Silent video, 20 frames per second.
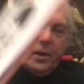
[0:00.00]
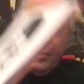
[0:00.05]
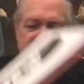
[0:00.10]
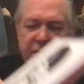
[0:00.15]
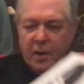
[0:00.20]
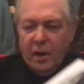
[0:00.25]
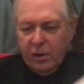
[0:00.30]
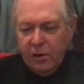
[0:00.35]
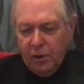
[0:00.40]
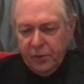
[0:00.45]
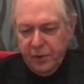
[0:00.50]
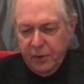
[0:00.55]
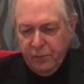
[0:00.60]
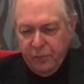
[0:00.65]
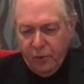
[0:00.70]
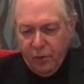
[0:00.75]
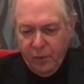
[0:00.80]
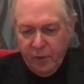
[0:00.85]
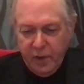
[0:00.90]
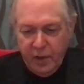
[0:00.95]
it's not called a
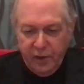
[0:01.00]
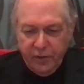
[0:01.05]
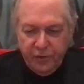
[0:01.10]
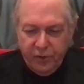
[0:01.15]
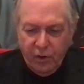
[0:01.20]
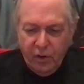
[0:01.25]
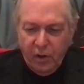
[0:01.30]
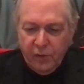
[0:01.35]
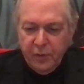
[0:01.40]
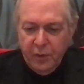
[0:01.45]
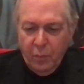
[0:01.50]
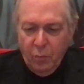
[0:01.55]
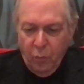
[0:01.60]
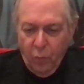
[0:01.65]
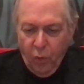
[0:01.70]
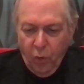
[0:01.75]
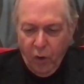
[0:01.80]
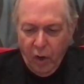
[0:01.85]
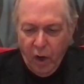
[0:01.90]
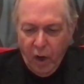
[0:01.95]
foreword. It is called
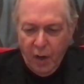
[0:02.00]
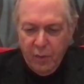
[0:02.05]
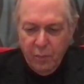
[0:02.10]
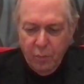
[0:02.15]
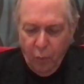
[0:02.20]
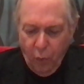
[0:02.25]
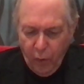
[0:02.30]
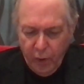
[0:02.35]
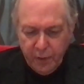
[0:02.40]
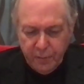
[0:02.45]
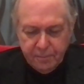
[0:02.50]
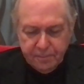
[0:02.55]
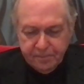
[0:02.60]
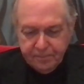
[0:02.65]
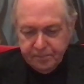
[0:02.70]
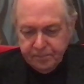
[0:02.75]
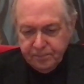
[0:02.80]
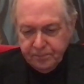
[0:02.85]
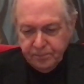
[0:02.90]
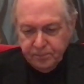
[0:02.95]
More on Mort.
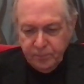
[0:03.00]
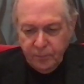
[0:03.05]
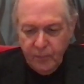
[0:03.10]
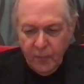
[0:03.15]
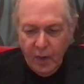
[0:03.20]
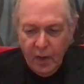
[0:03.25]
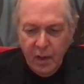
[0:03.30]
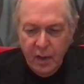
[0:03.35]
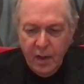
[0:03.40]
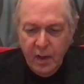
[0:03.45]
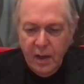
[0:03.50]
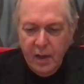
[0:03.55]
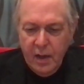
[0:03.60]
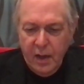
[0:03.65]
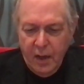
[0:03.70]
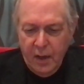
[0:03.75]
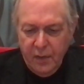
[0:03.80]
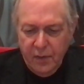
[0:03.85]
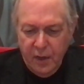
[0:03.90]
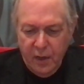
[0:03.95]

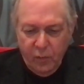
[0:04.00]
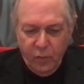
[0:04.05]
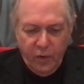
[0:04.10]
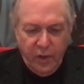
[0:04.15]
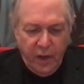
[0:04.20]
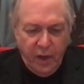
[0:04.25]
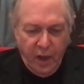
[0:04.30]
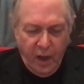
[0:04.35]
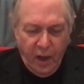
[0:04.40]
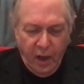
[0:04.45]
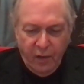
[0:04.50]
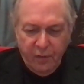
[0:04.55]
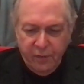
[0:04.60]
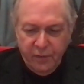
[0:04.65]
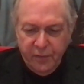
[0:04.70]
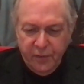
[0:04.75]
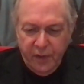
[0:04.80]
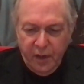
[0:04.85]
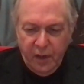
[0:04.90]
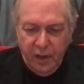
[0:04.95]
And then we
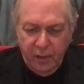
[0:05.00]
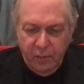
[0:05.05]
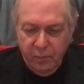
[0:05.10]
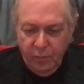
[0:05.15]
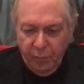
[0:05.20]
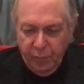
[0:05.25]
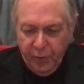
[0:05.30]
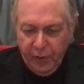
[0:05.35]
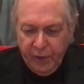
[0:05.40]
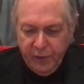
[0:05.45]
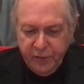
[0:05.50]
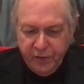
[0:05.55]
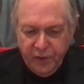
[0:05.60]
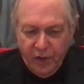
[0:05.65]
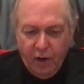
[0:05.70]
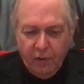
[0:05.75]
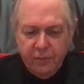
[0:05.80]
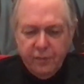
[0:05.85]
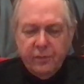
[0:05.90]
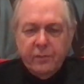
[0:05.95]
have the book
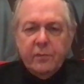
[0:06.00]
itself.